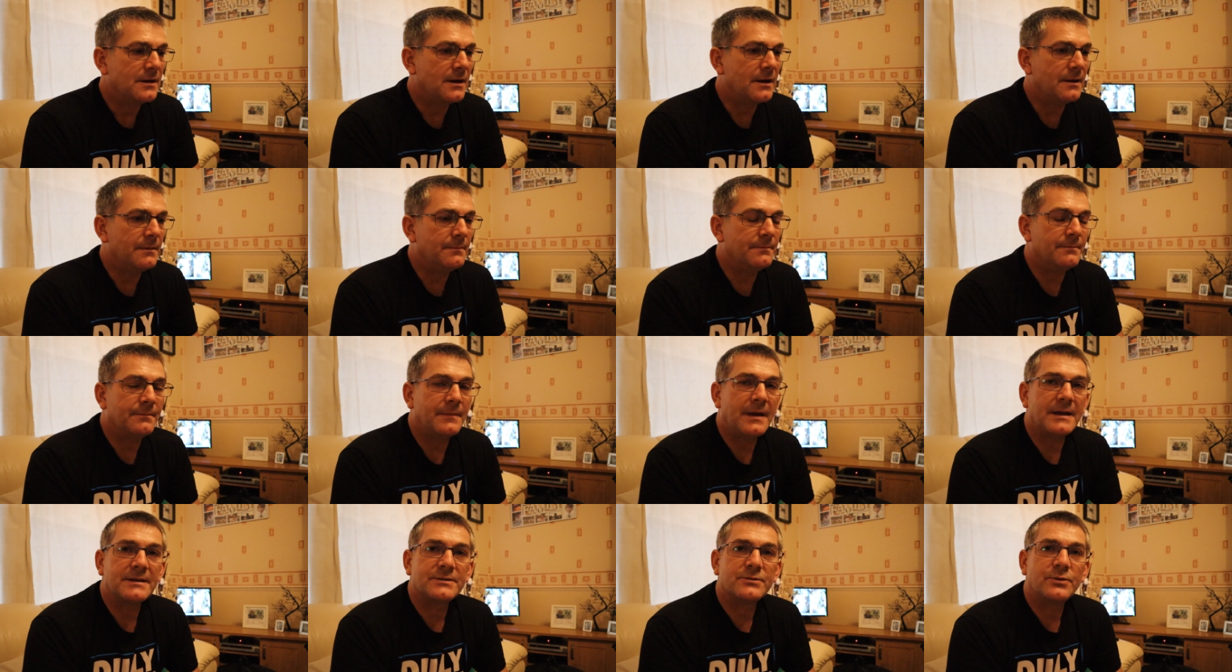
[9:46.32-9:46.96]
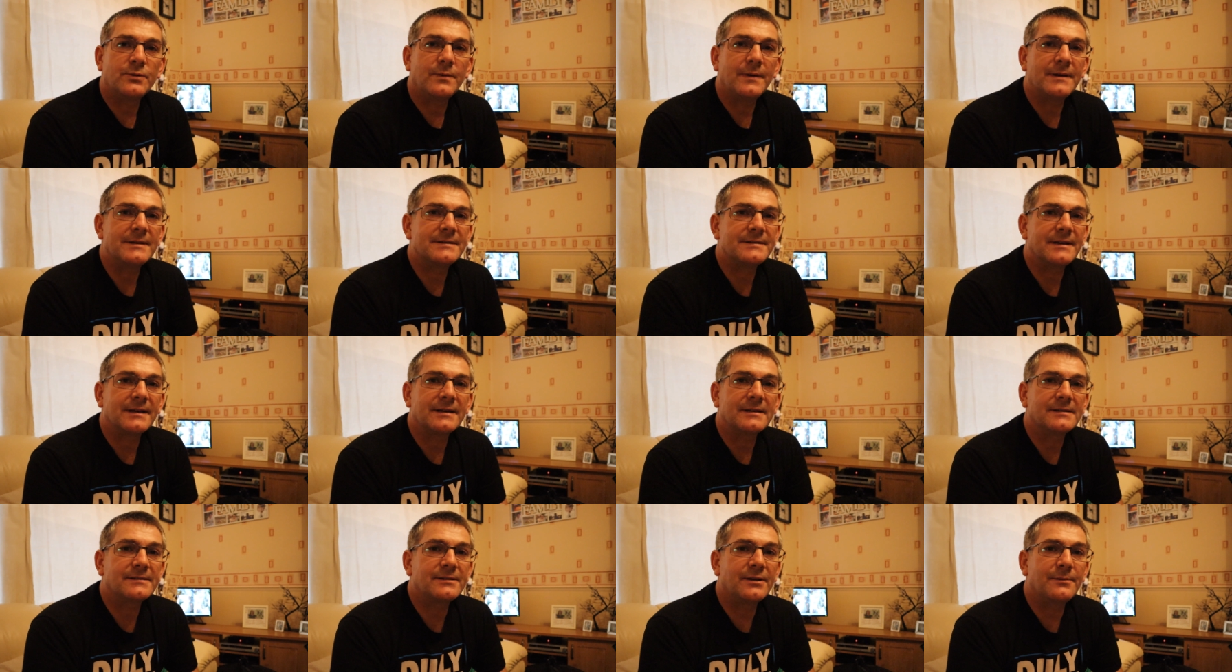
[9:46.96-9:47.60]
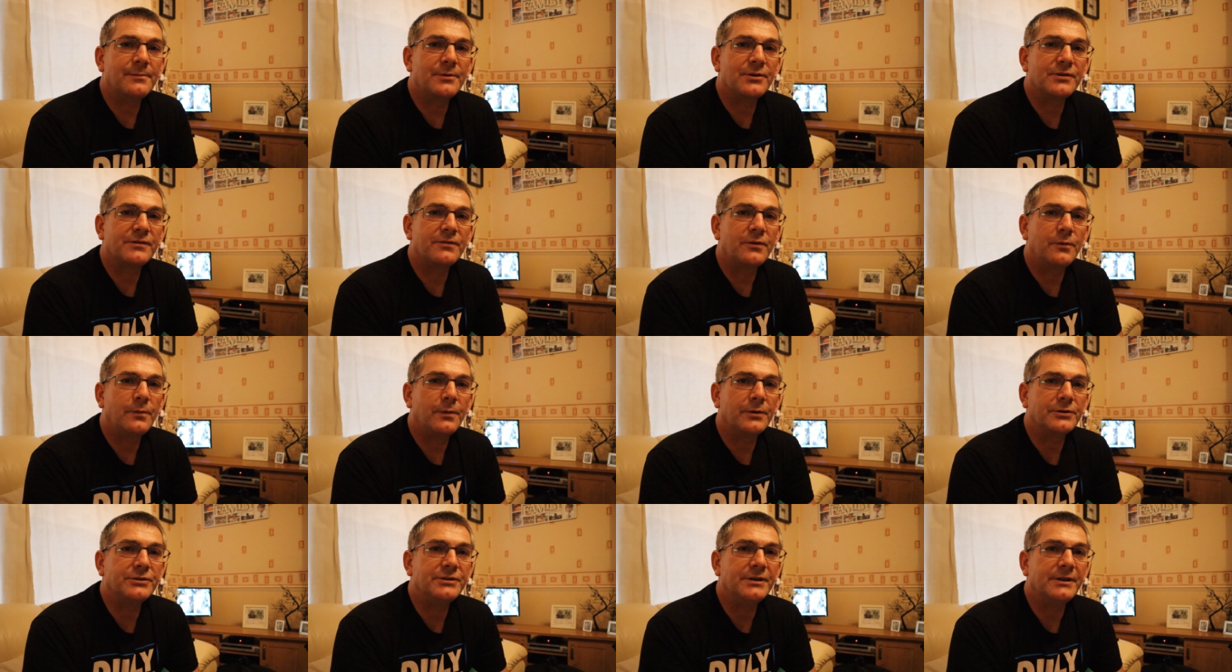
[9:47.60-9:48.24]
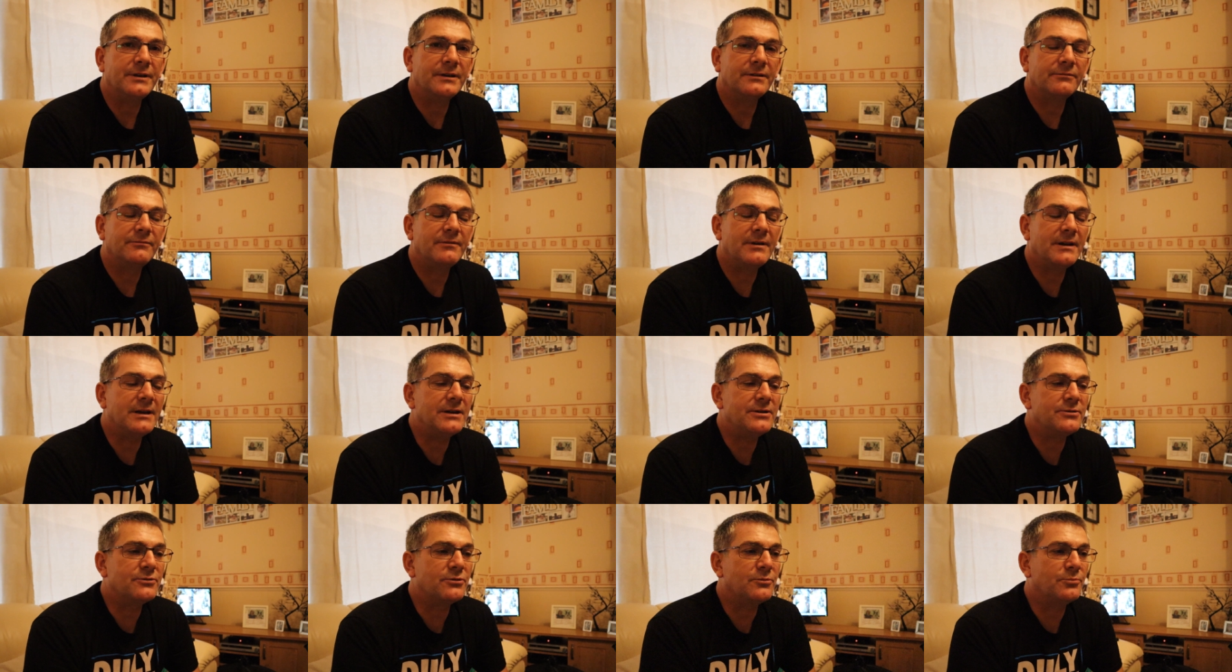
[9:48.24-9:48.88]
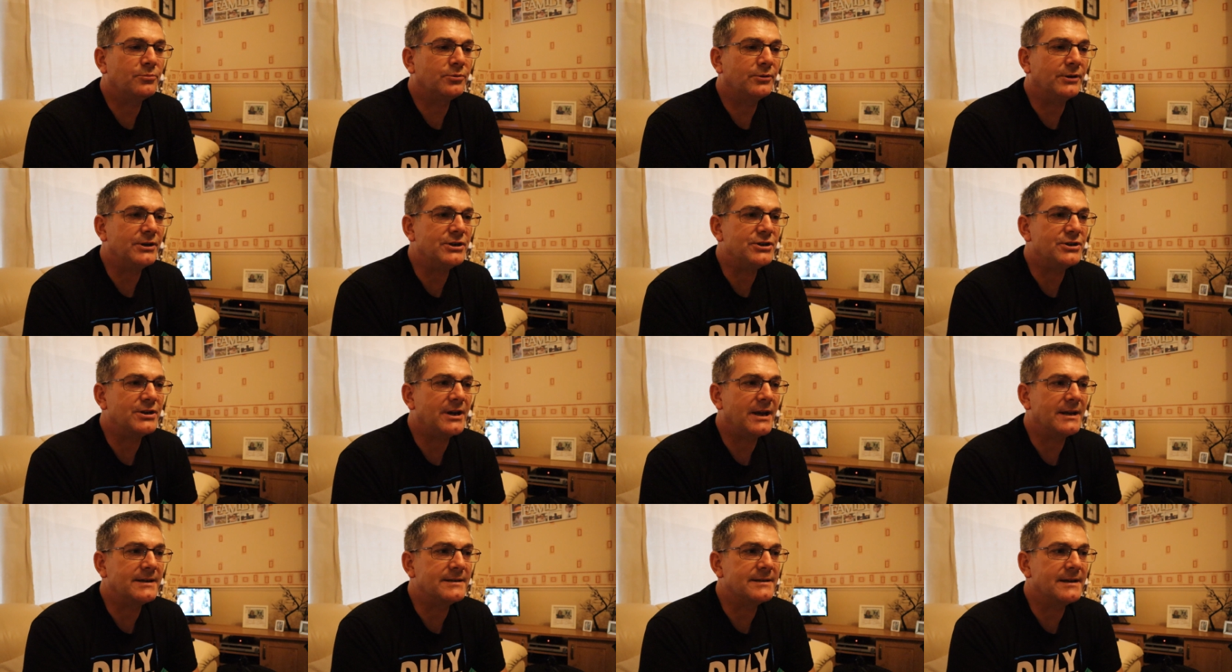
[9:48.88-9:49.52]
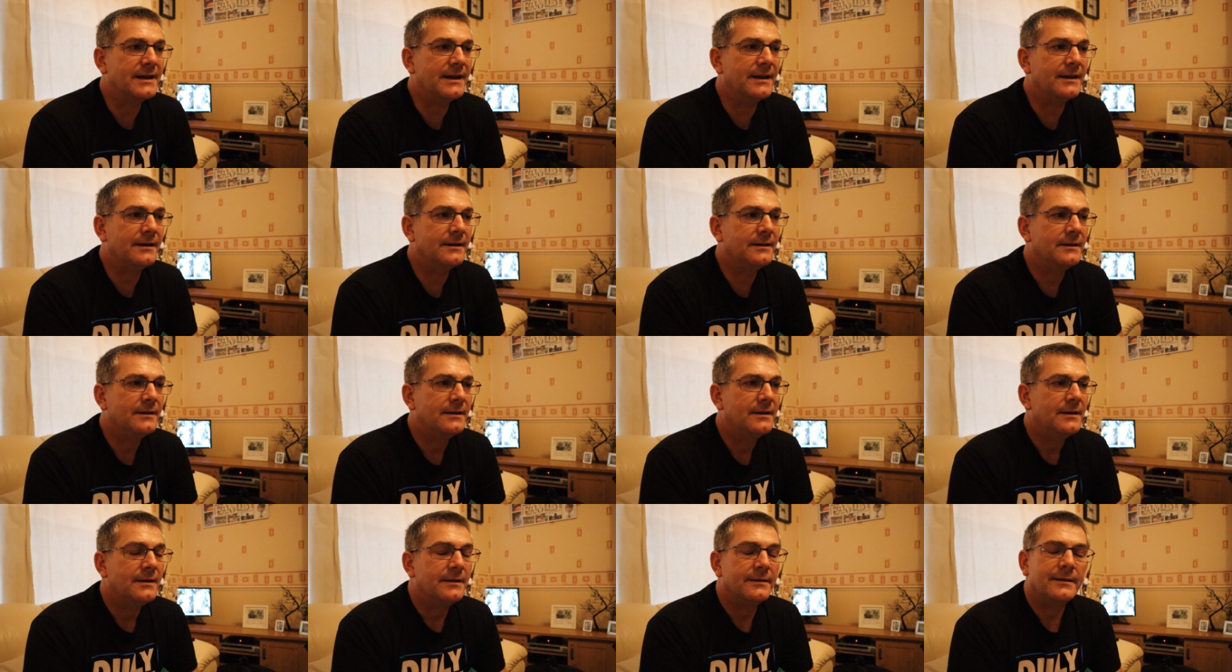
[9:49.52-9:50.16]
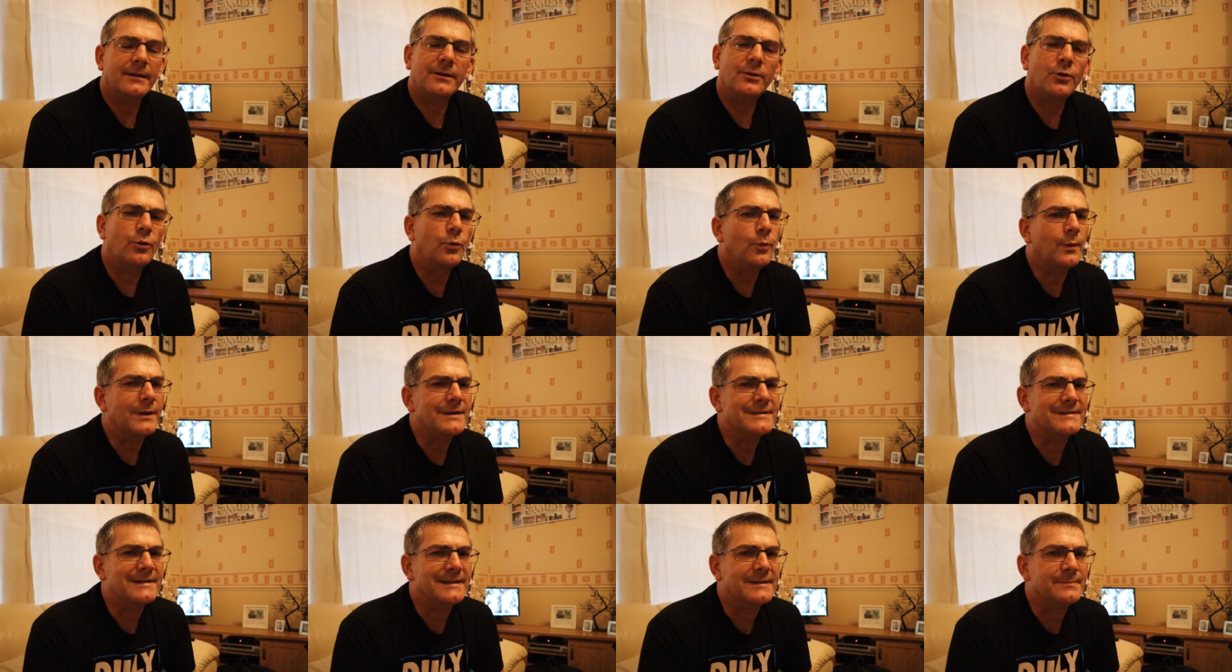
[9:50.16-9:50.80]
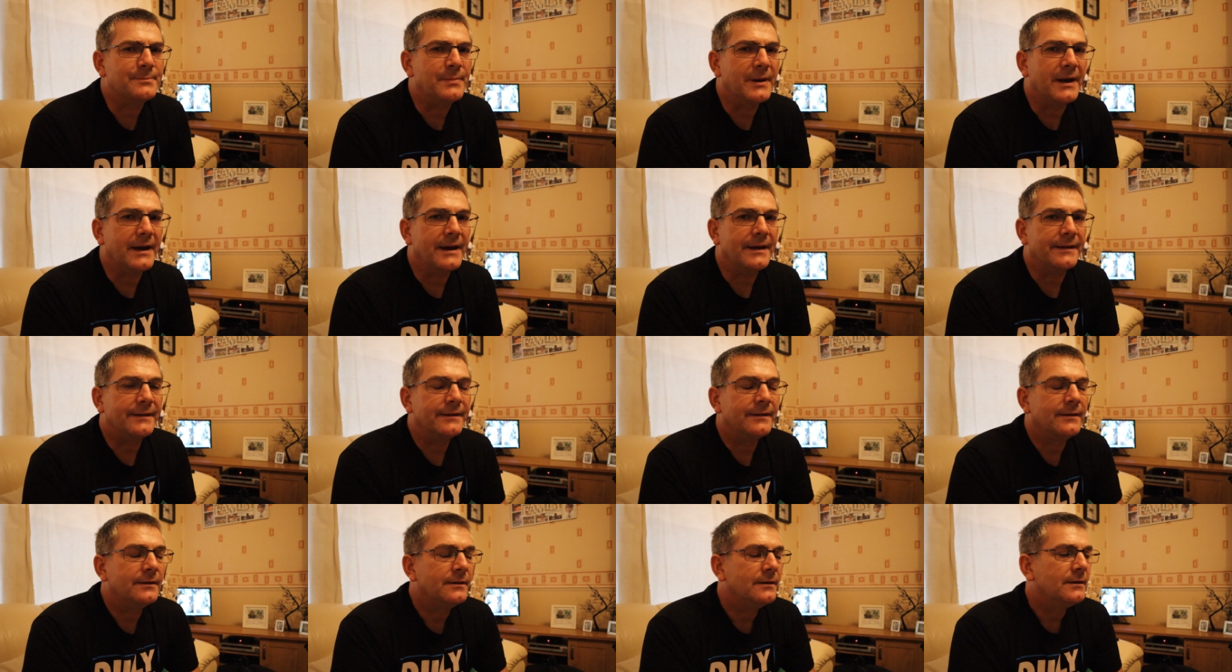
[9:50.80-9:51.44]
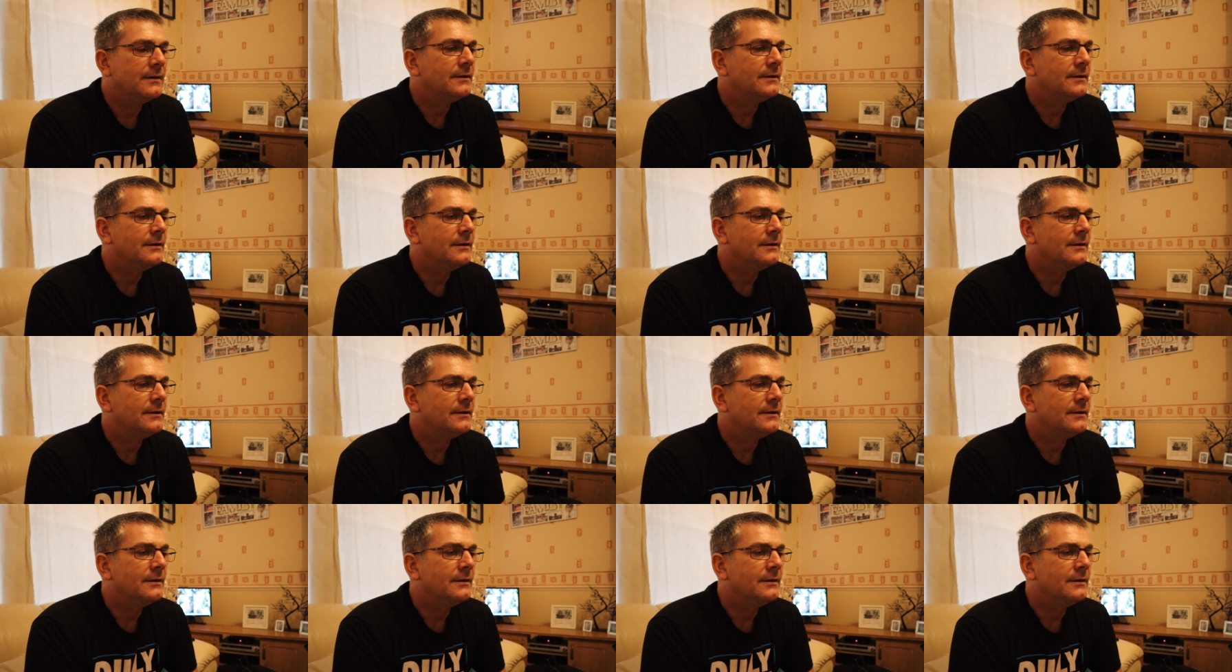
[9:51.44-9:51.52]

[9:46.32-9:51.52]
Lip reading: As always, thanks so much for watching. I really do appreciate it. They're not always this bad.